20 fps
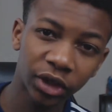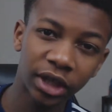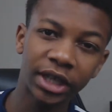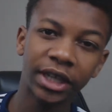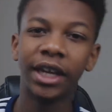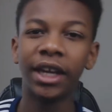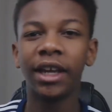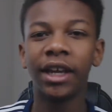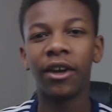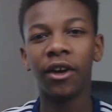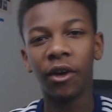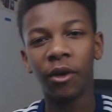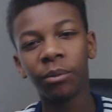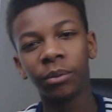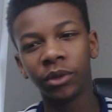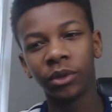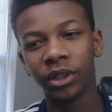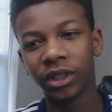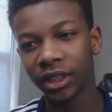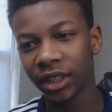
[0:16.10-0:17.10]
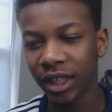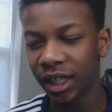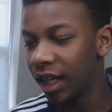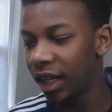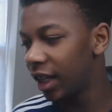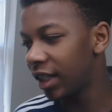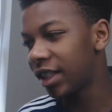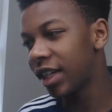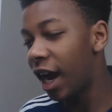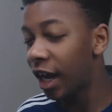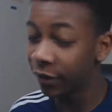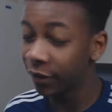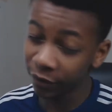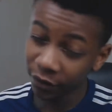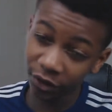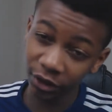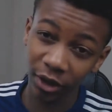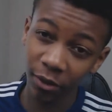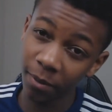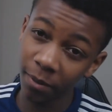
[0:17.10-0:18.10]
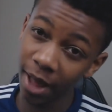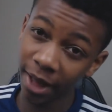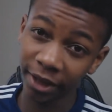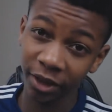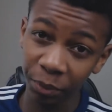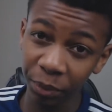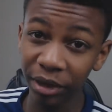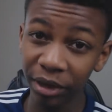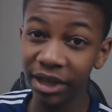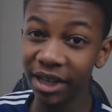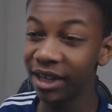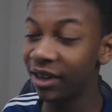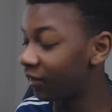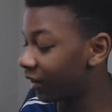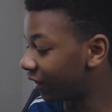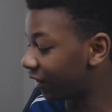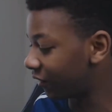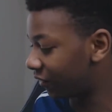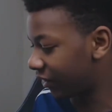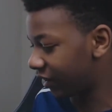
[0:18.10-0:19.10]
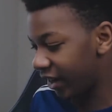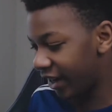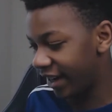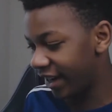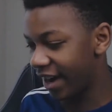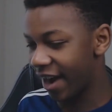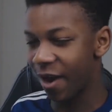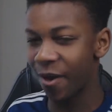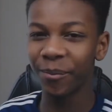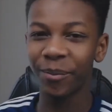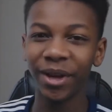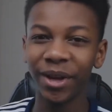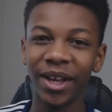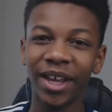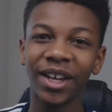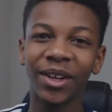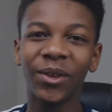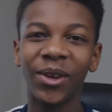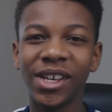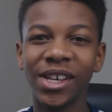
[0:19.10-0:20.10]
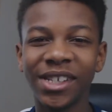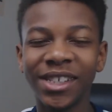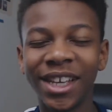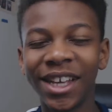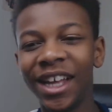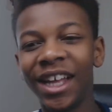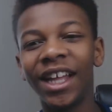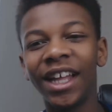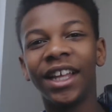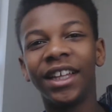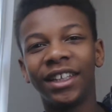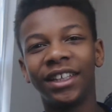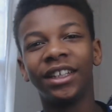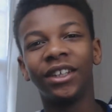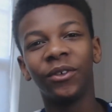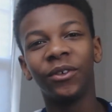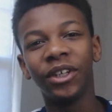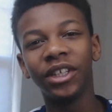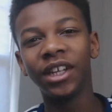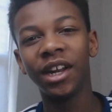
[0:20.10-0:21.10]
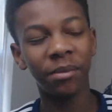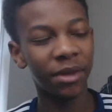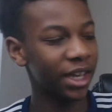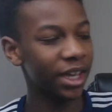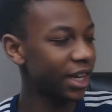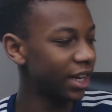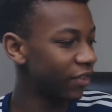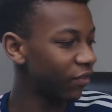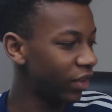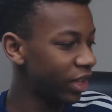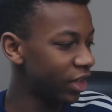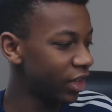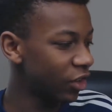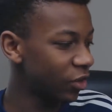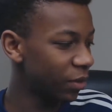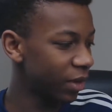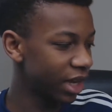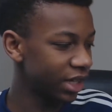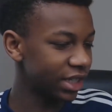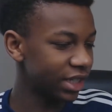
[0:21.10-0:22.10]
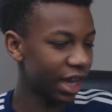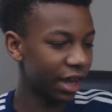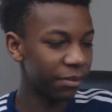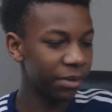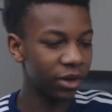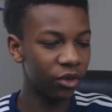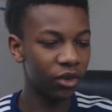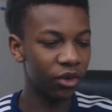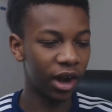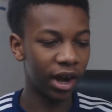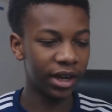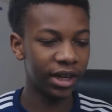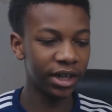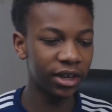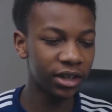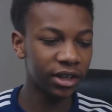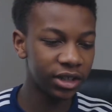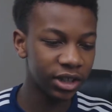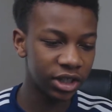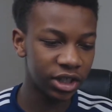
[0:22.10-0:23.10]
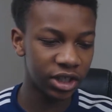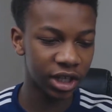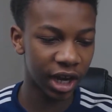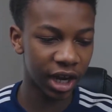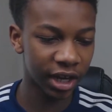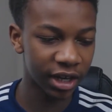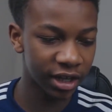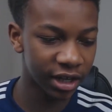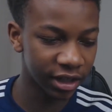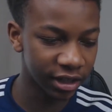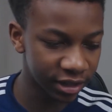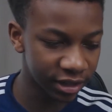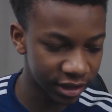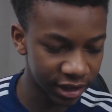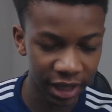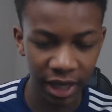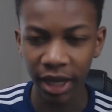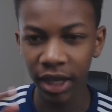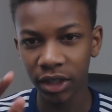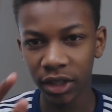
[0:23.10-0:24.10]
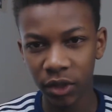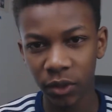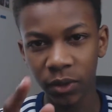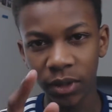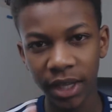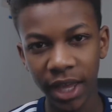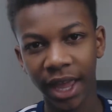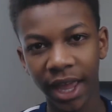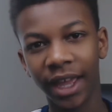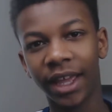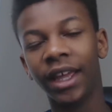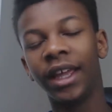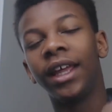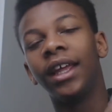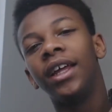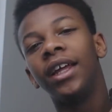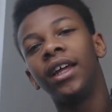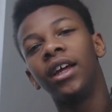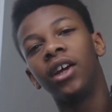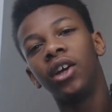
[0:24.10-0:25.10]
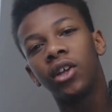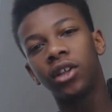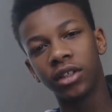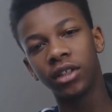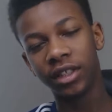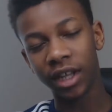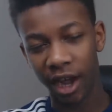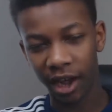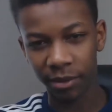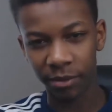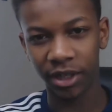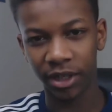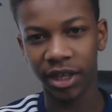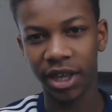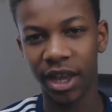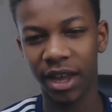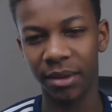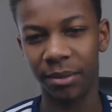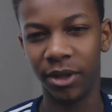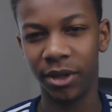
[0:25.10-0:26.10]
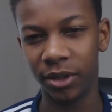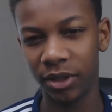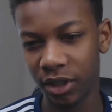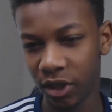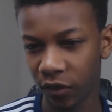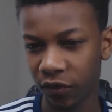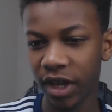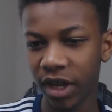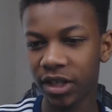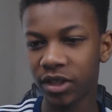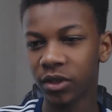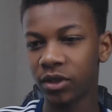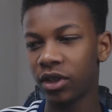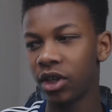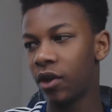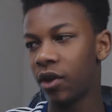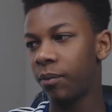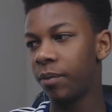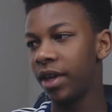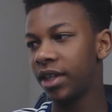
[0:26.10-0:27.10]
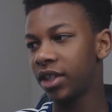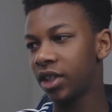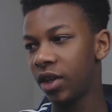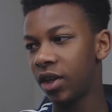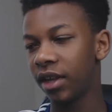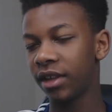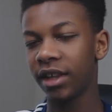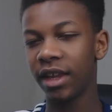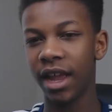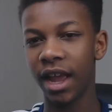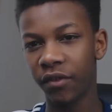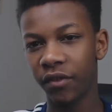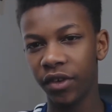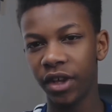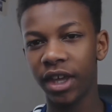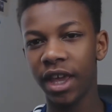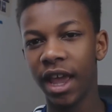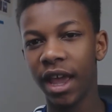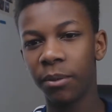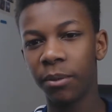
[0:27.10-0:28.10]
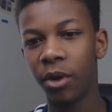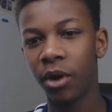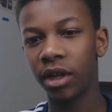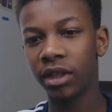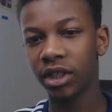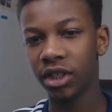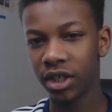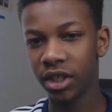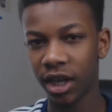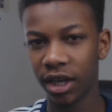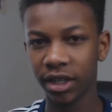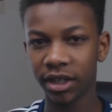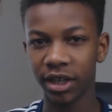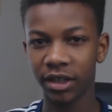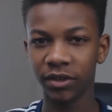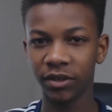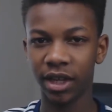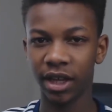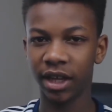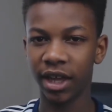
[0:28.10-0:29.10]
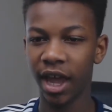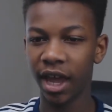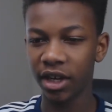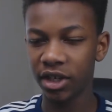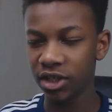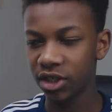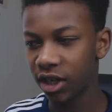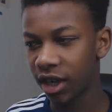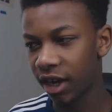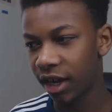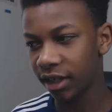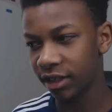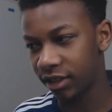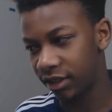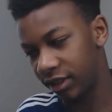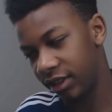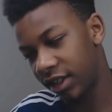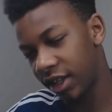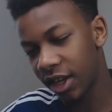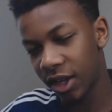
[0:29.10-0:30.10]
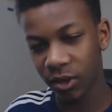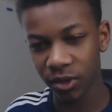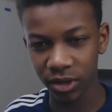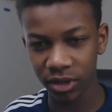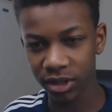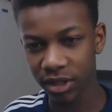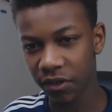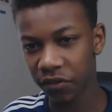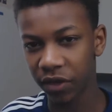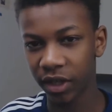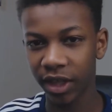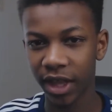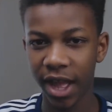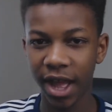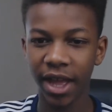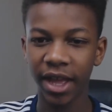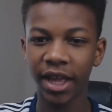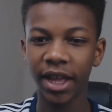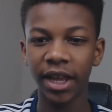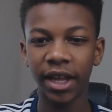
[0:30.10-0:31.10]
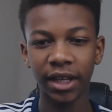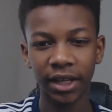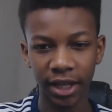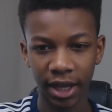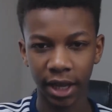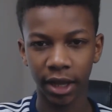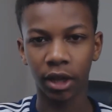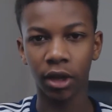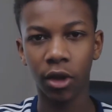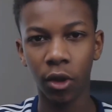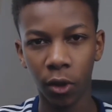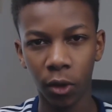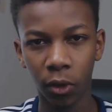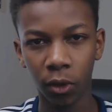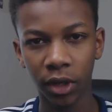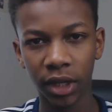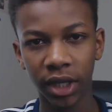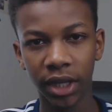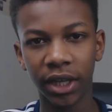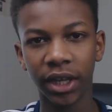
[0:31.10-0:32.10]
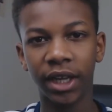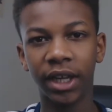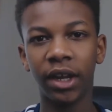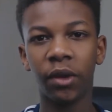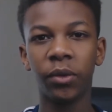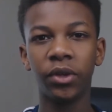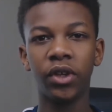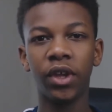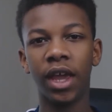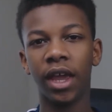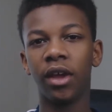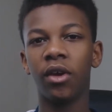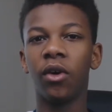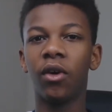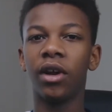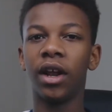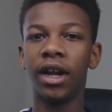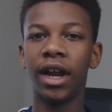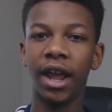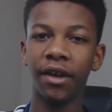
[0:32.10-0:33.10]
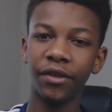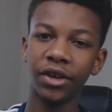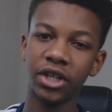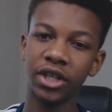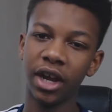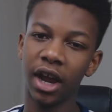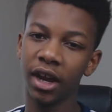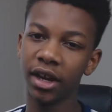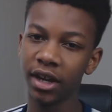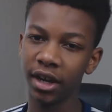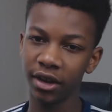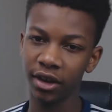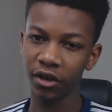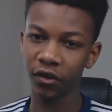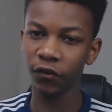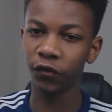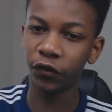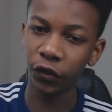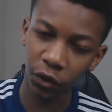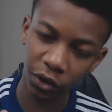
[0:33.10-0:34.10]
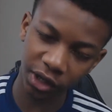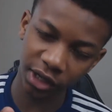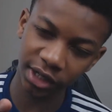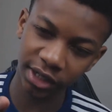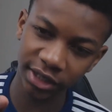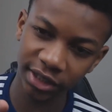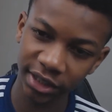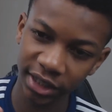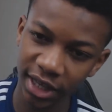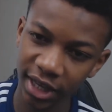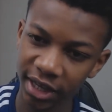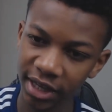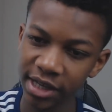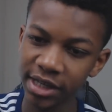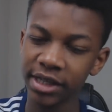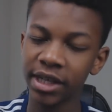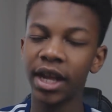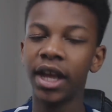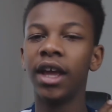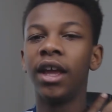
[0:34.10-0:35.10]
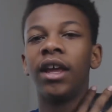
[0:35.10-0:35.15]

3. Almost, it's kind of a throwback. It's pretty irrelevant right now. But anyways, the reason I'm making this video is because I've been grinding on these shotguns to get diamond camo. So if you guys don't know, basically you have to get every camo on the shotgun, like headshots and kills and stuff like that, to get gold. And then once you get gold on every shotgun, there's four in this case,